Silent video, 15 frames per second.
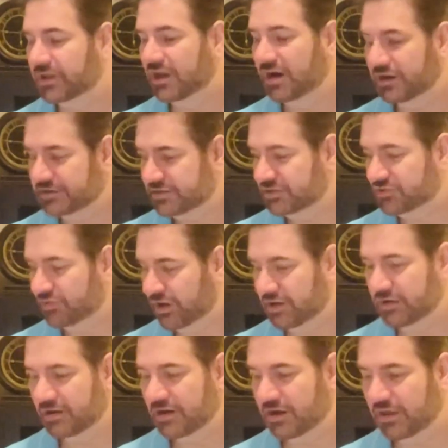
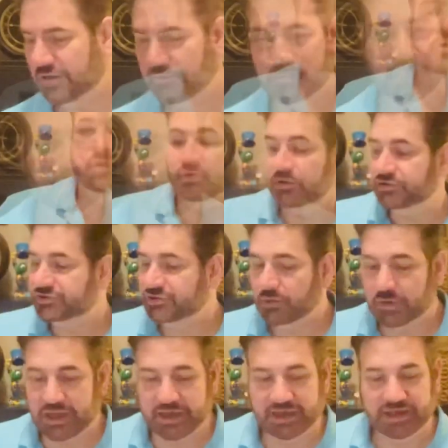concentrated on. We also
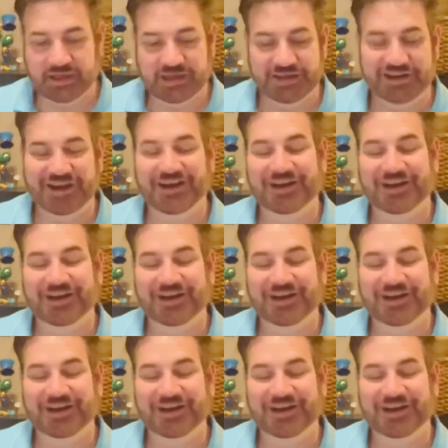had